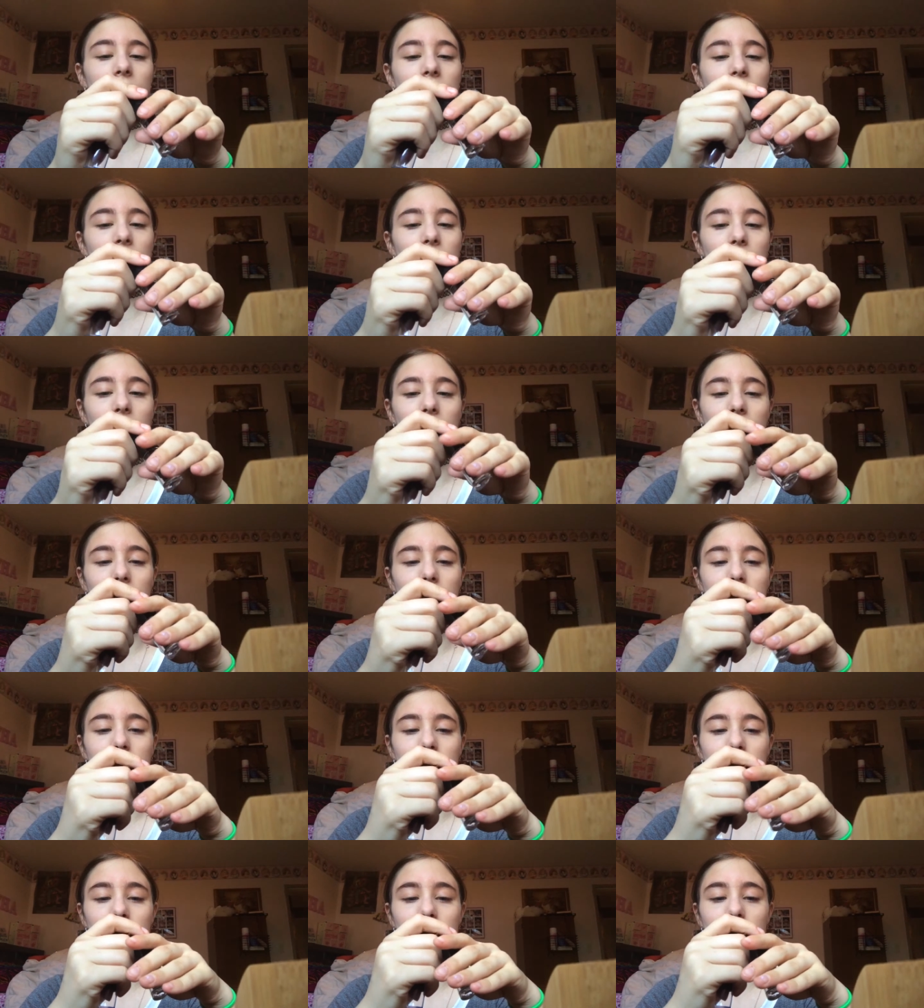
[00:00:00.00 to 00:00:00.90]

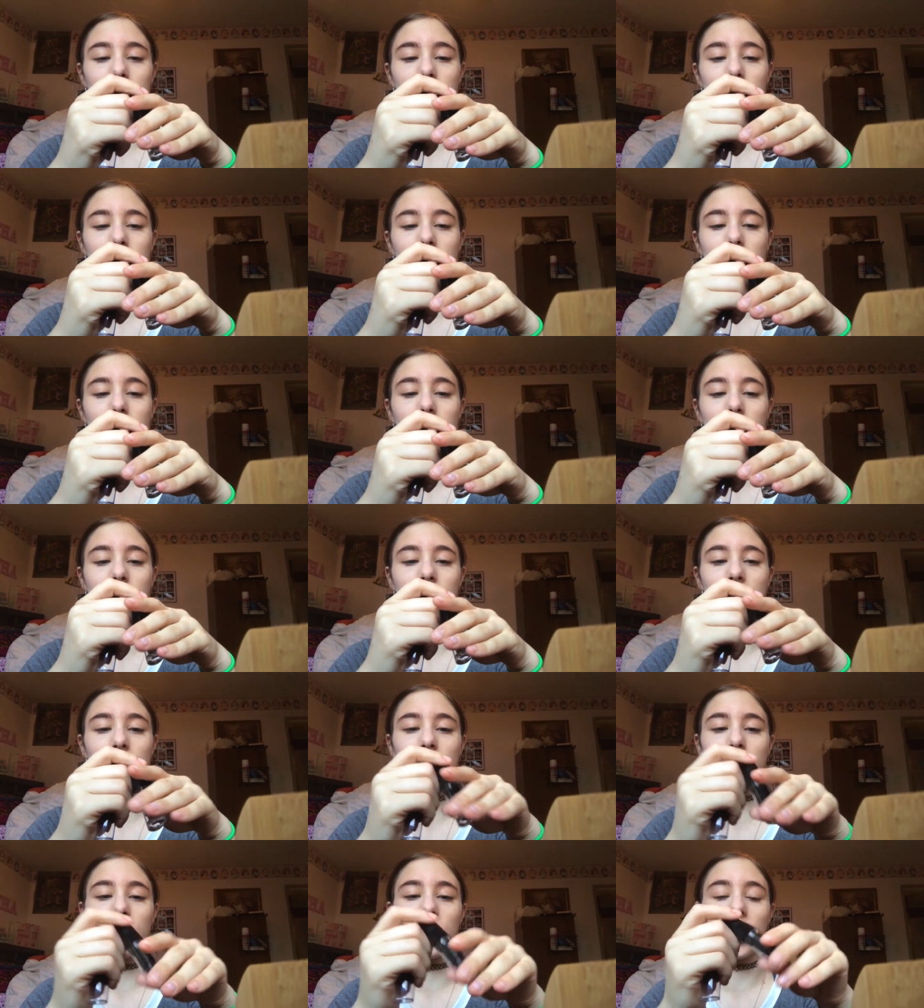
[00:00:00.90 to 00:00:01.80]
And
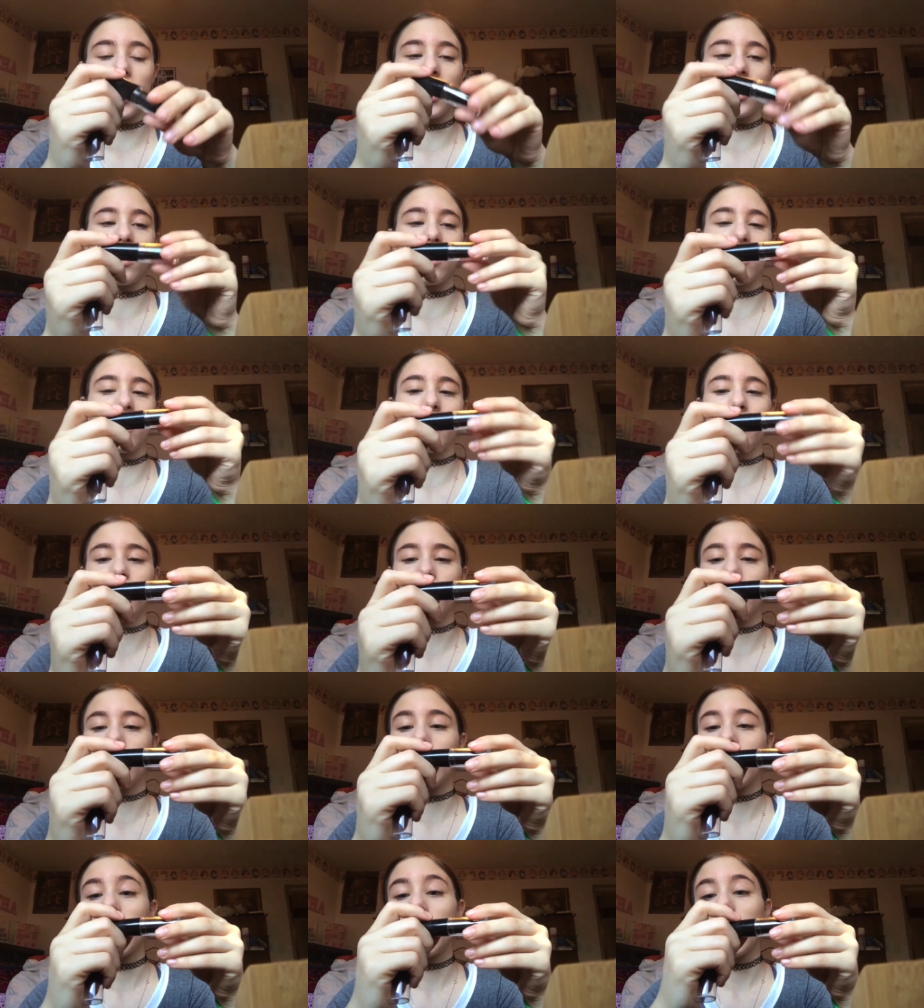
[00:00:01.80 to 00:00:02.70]
then
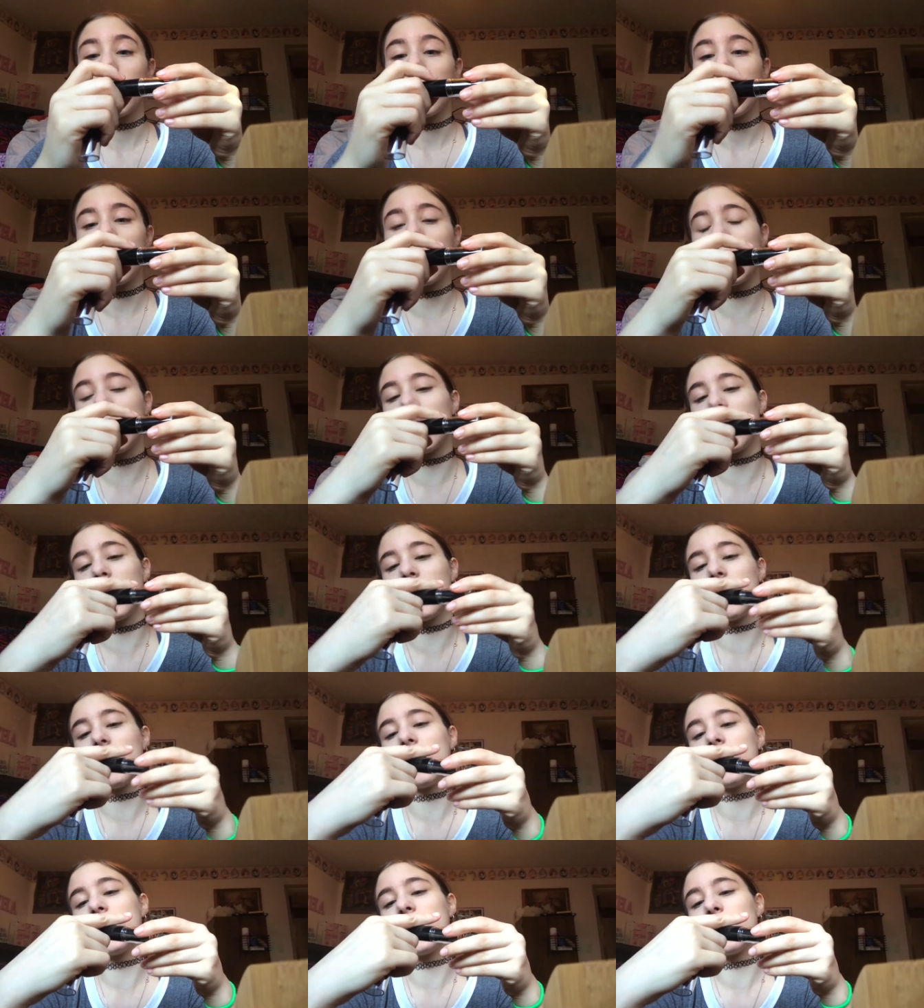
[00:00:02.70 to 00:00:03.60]

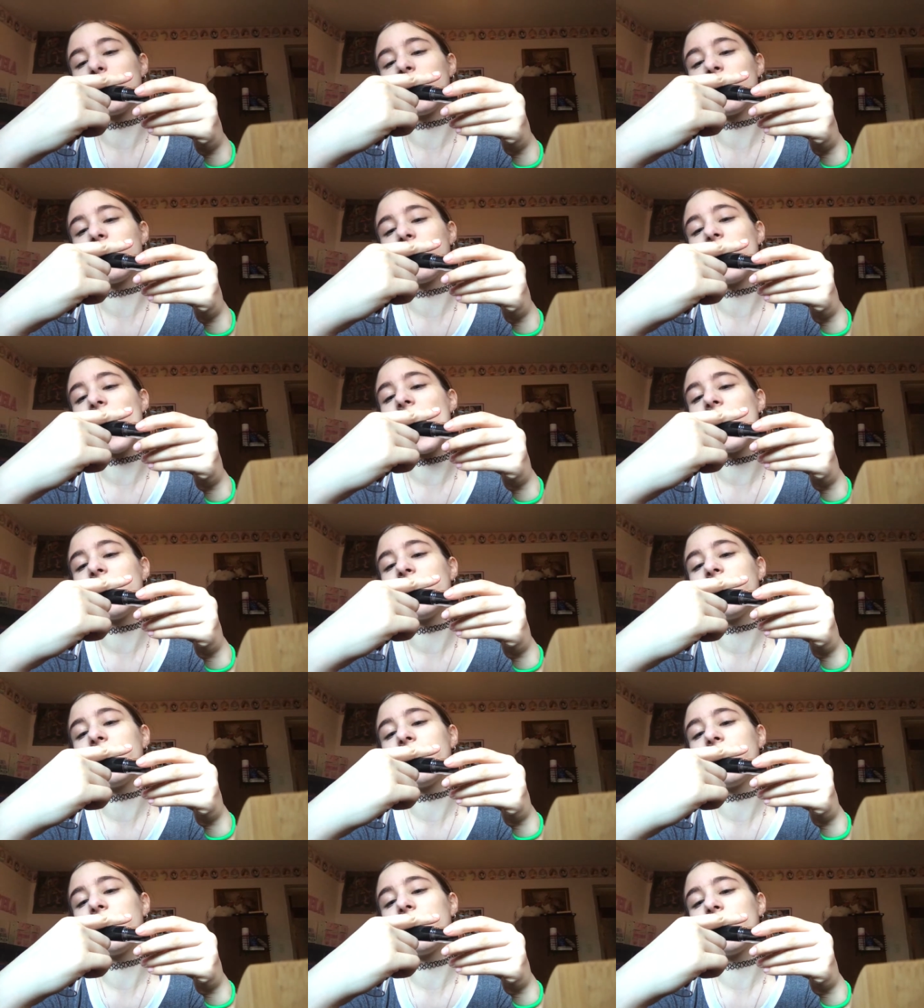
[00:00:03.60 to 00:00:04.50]
in the number
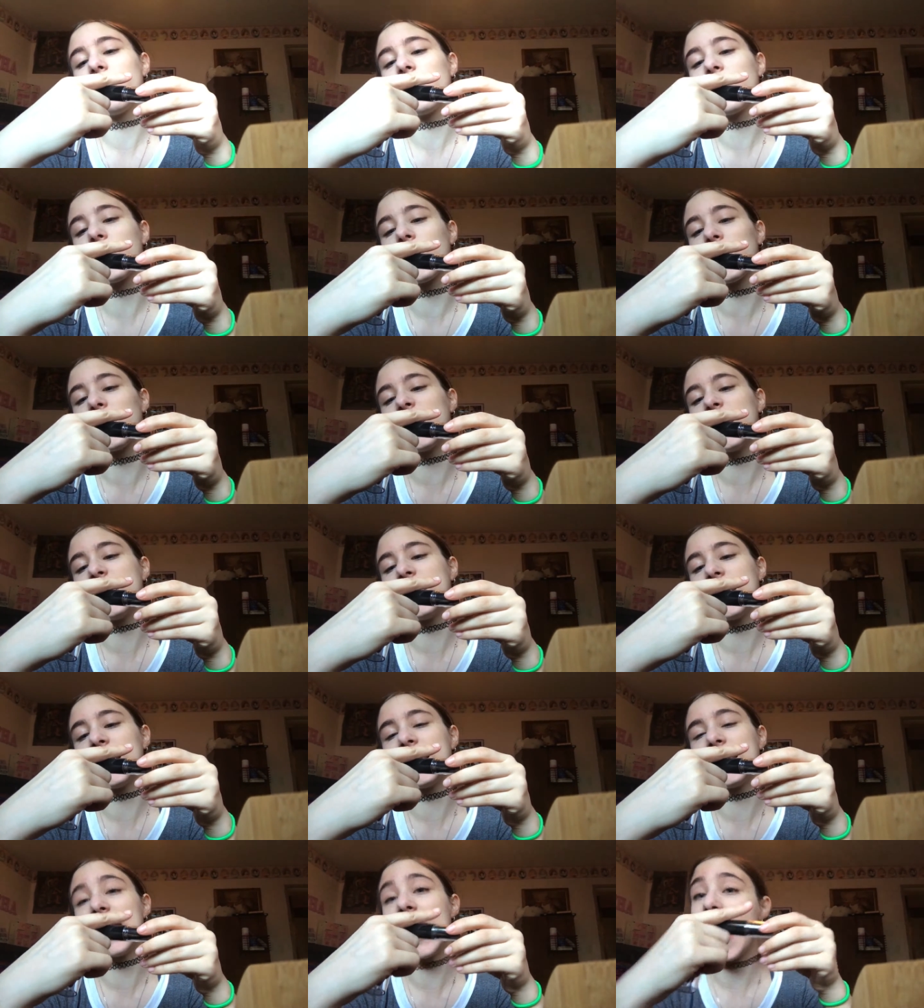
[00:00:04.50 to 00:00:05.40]

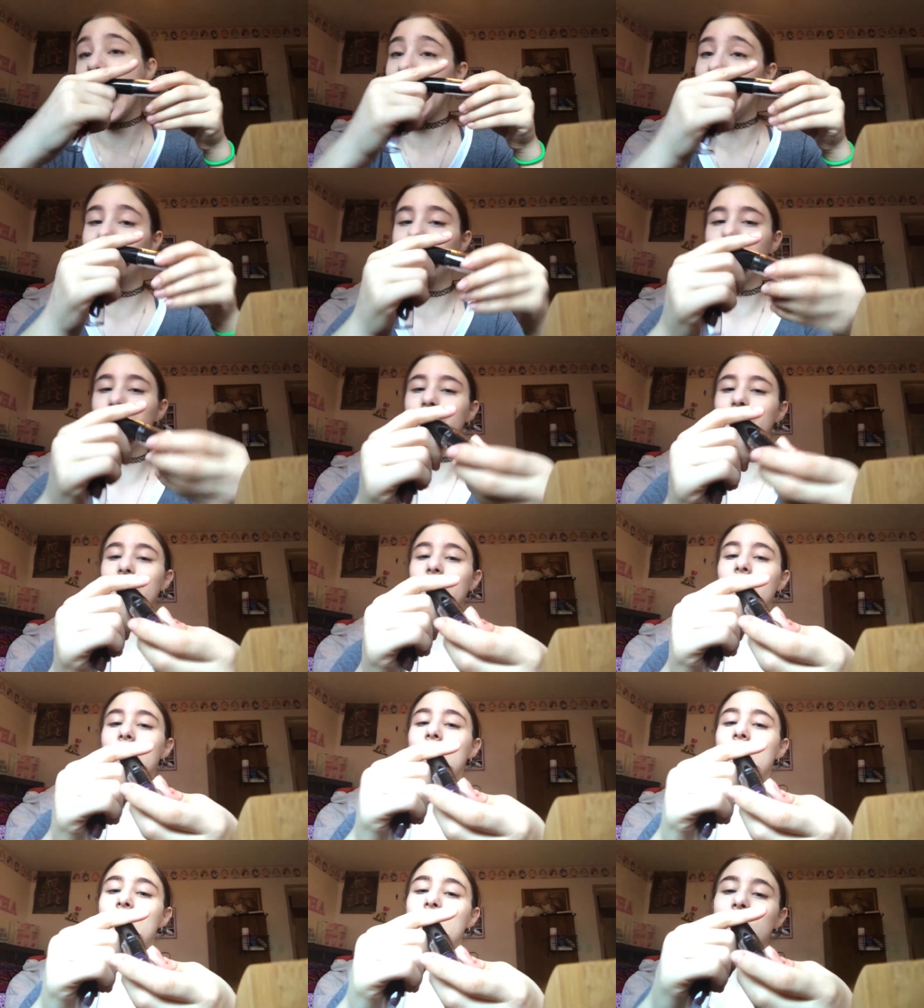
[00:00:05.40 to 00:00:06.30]
536A
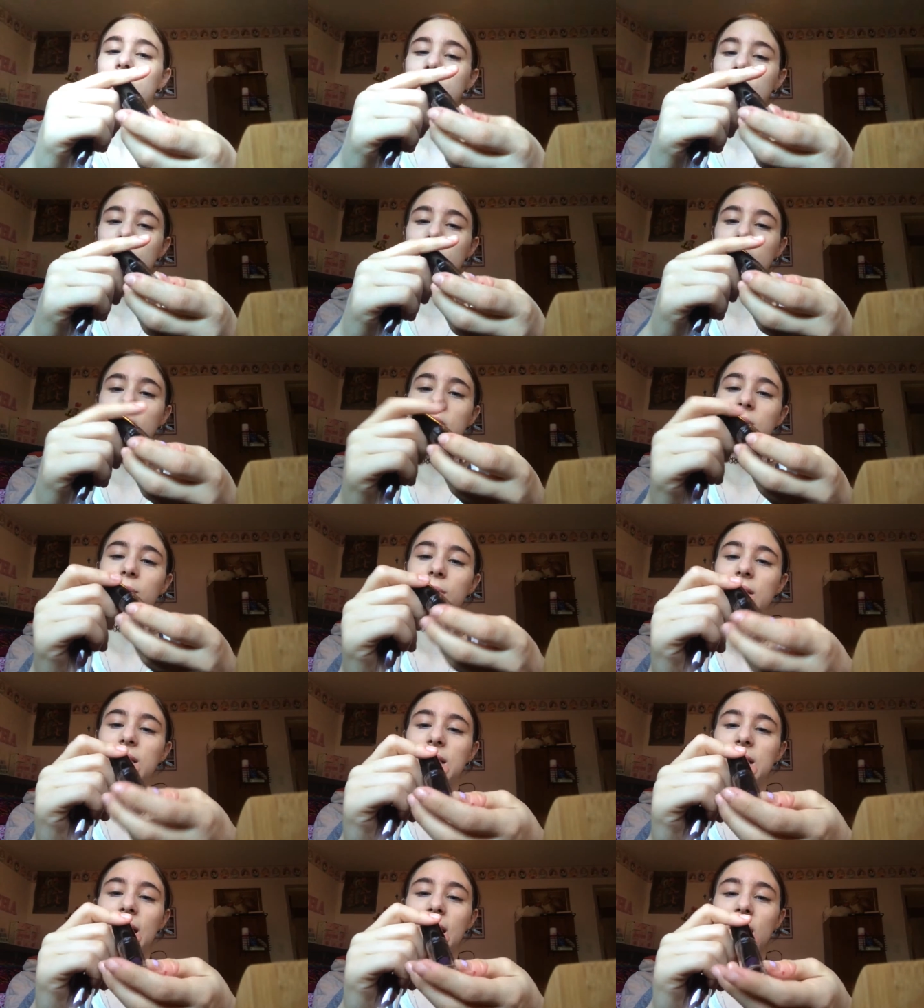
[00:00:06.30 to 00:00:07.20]
then this
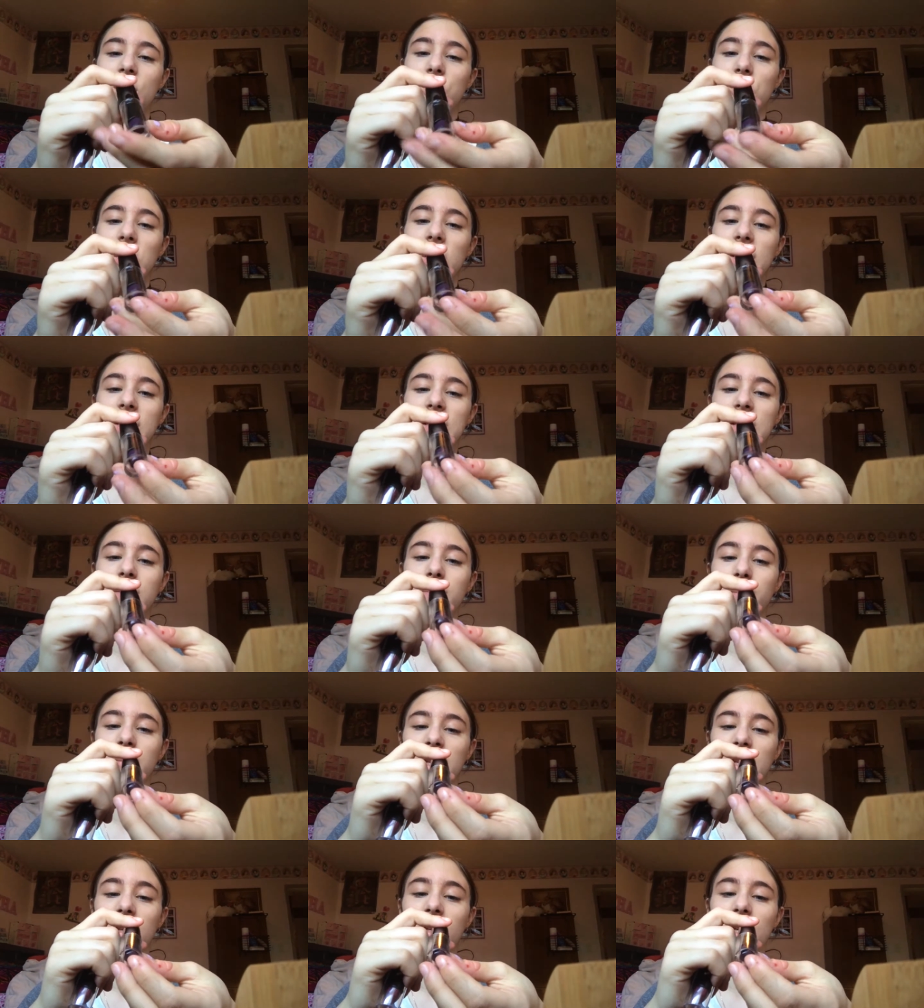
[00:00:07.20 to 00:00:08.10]
one is
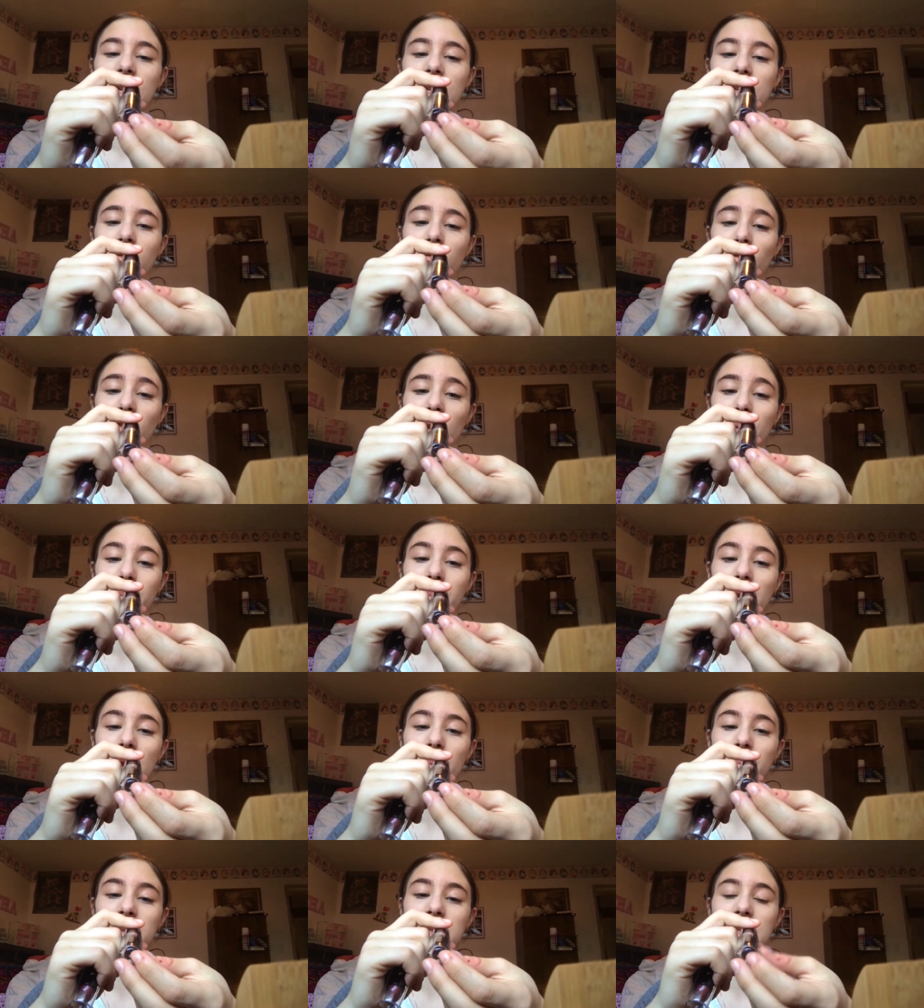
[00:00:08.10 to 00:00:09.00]
918B and Vamp
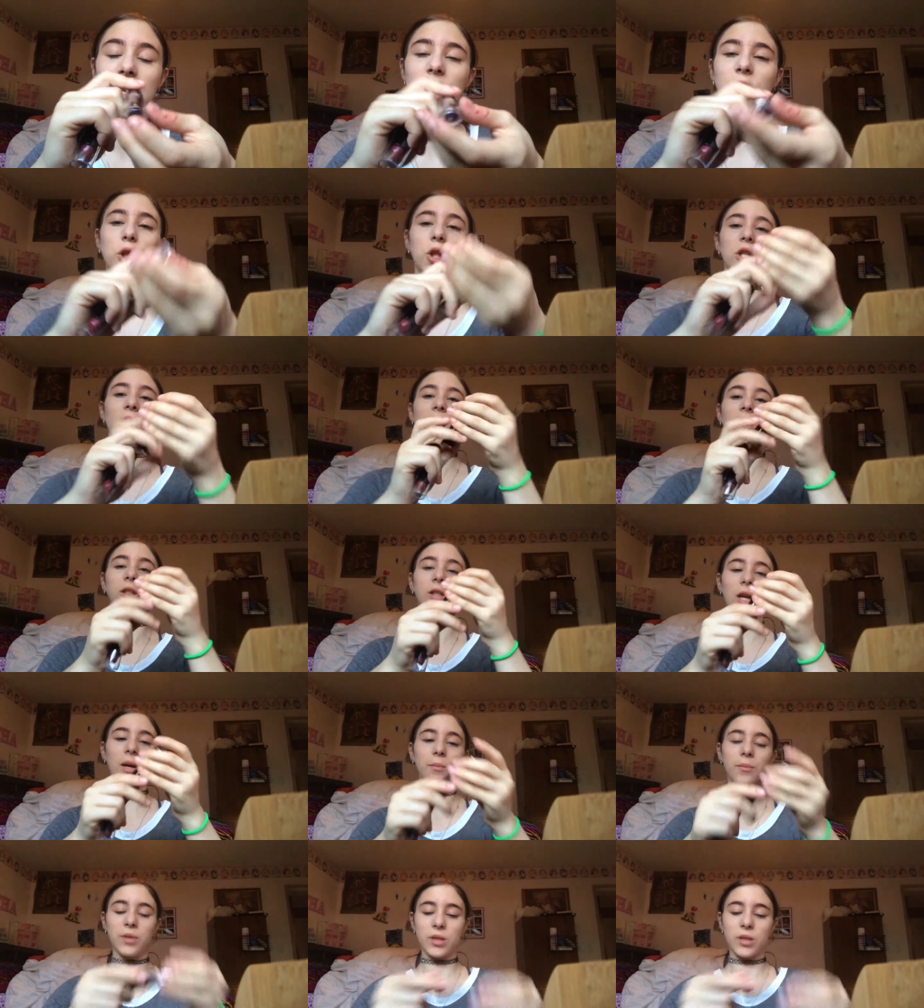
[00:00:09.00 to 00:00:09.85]
It Up, Sash Style It Up.